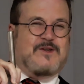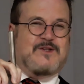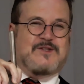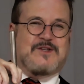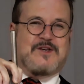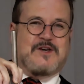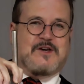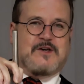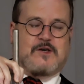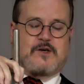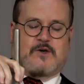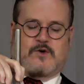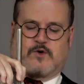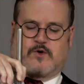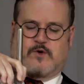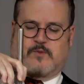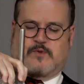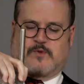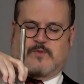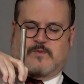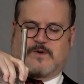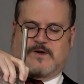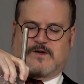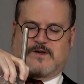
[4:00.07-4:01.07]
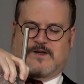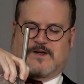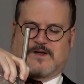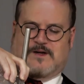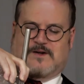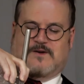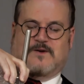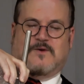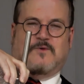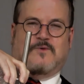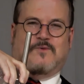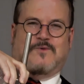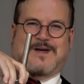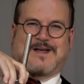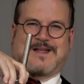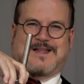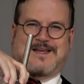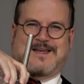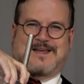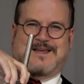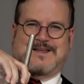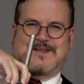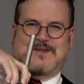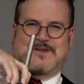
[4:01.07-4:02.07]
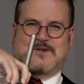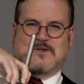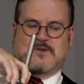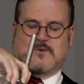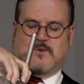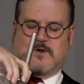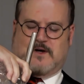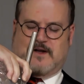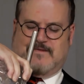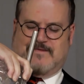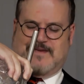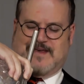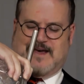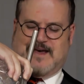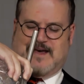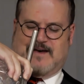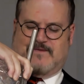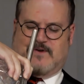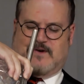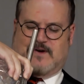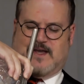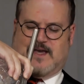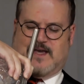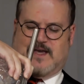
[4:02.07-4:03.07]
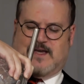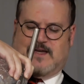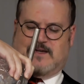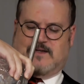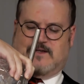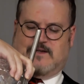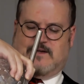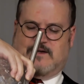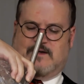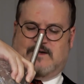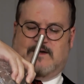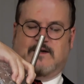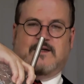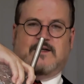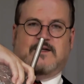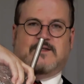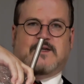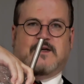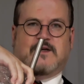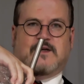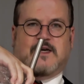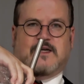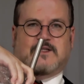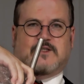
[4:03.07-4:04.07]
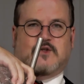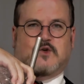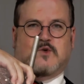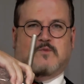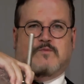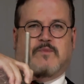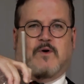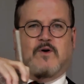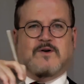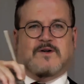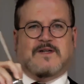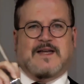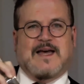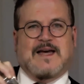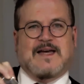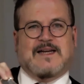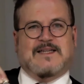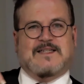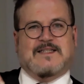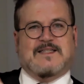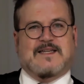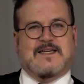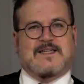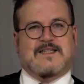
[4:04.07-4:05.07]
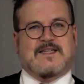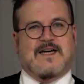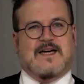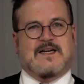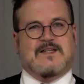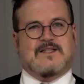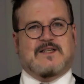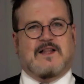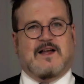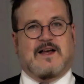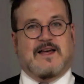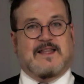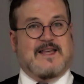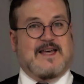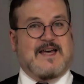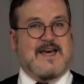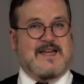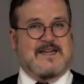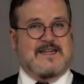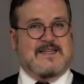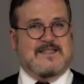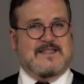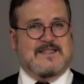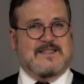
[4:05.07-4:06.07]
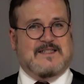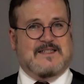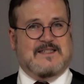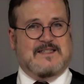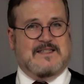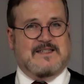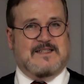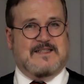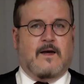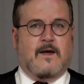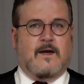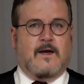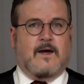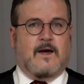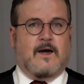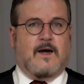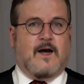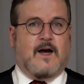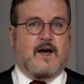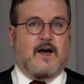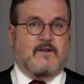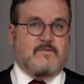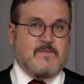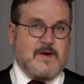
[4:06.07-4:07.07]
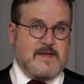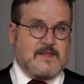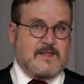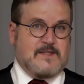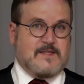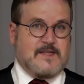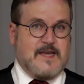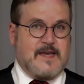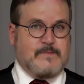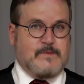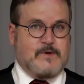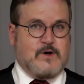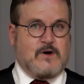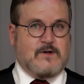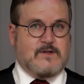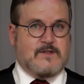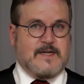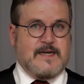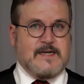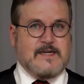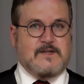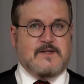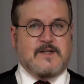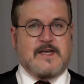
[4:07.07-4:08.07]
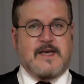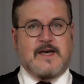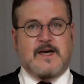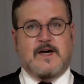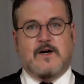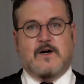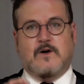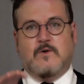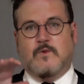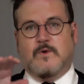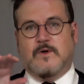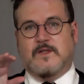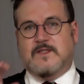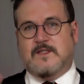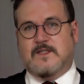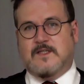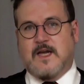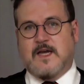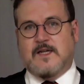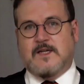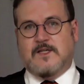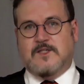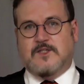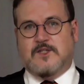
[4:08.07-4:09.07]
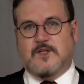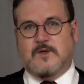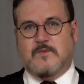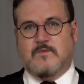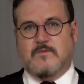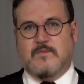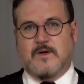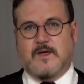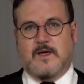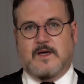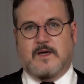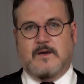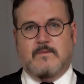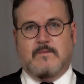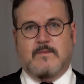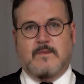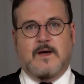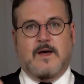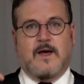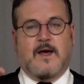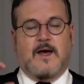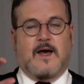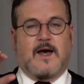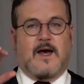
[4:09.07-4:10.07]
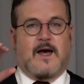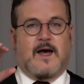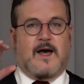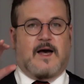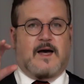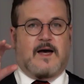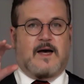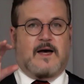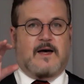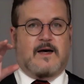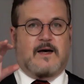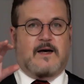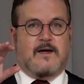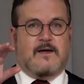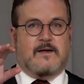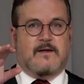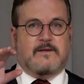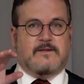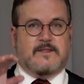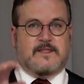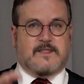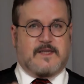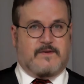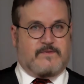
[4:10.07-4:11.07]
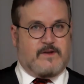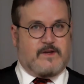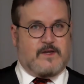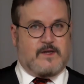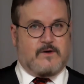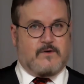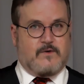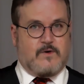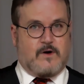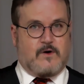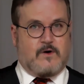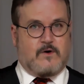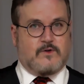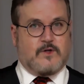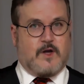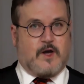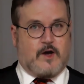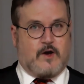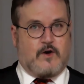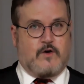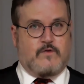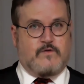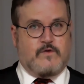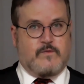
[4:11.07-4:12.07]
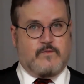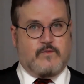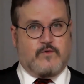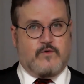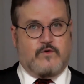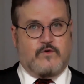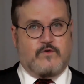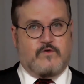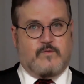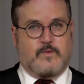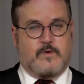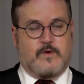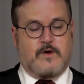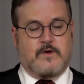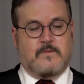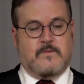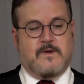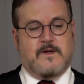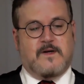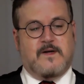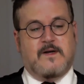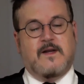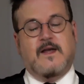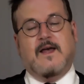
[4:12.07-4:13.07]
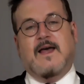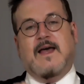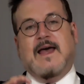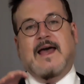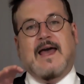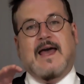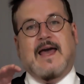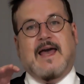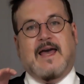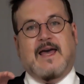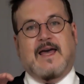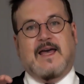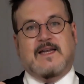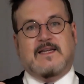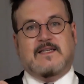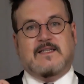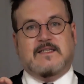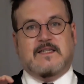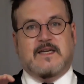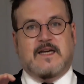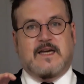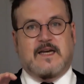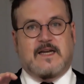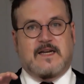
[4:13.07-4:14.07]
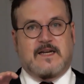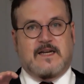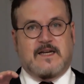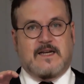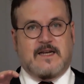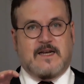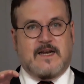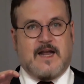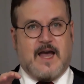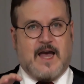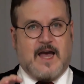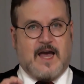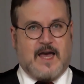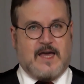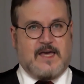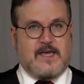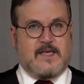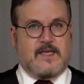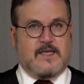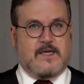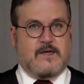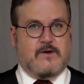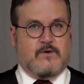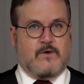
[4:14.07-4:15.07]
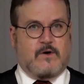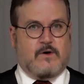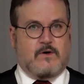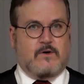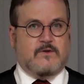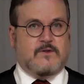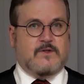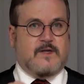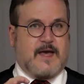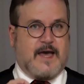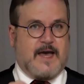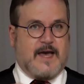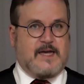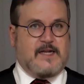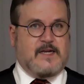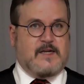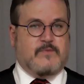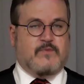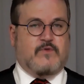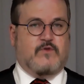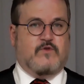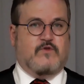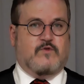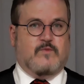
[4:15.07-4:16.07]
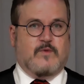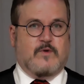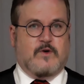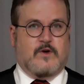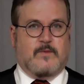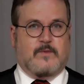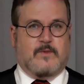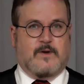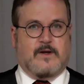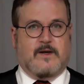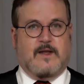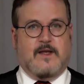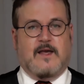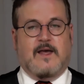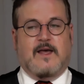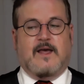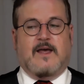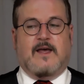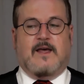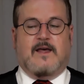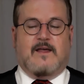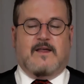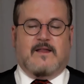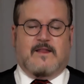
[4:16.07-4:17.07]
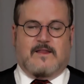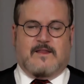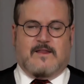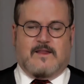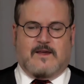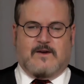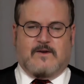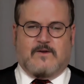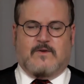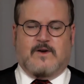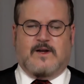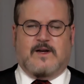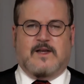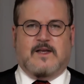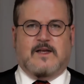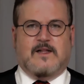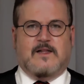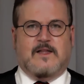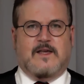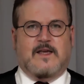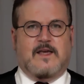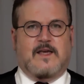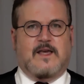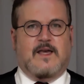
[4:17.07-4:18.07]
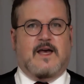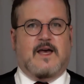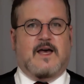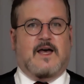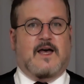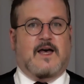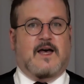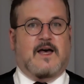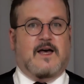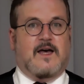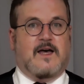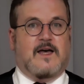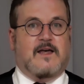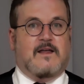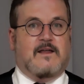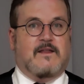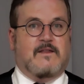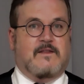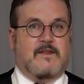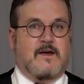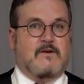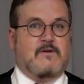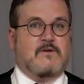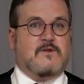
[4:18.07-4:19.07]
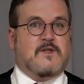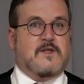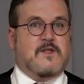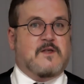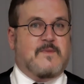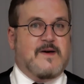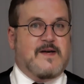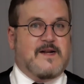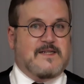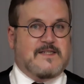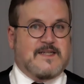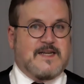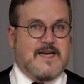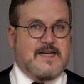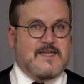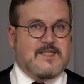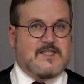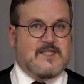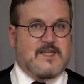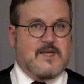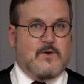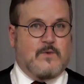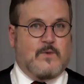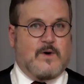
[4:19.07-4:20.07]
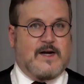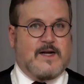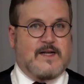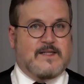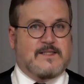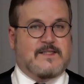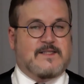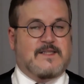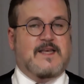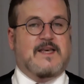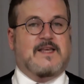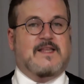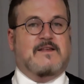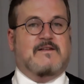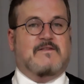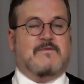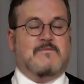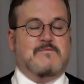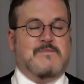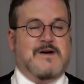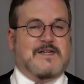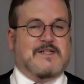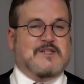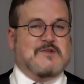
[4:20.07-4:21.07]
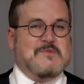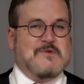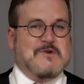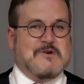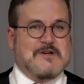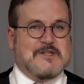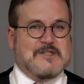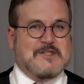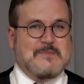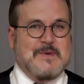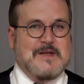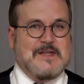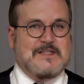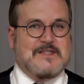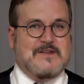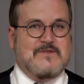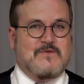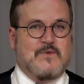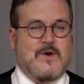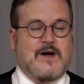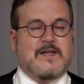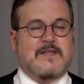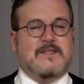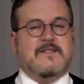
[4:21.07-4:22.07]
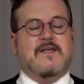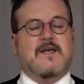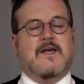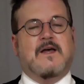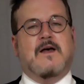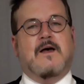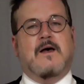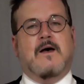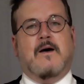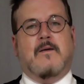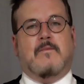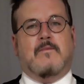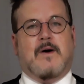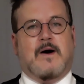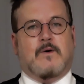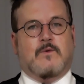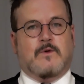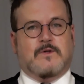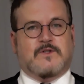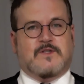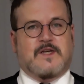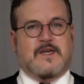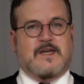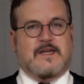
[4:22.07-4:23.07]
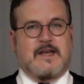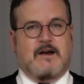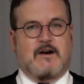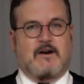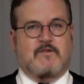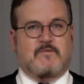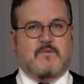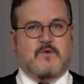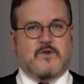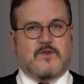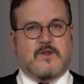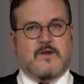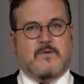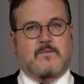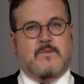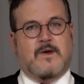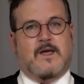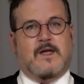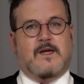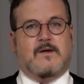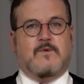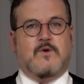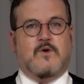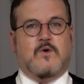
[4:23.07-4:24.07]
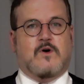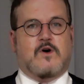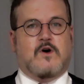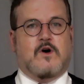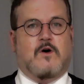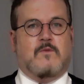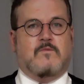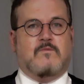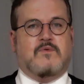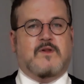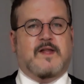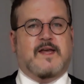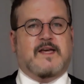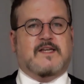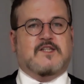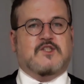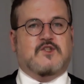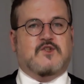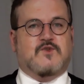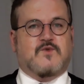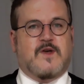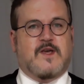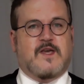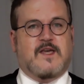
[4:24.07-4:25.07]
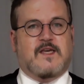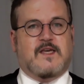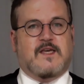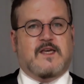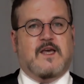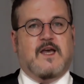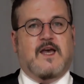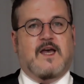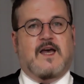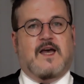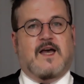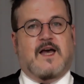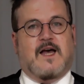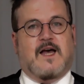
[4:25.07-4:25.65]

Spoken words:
using a coupe, but you know, really, use whatever you have on hand. Don't get too bogged down in details like that. I've made the same cocktail now with standard Jim Beam, 7-year-old overproof bourbon, and an 8-year-old 80-proof bourbon. Theoretically, those are the better tasting ones. They're the much more expensive ones, but we'll see. Now I've put them in a more complex drink,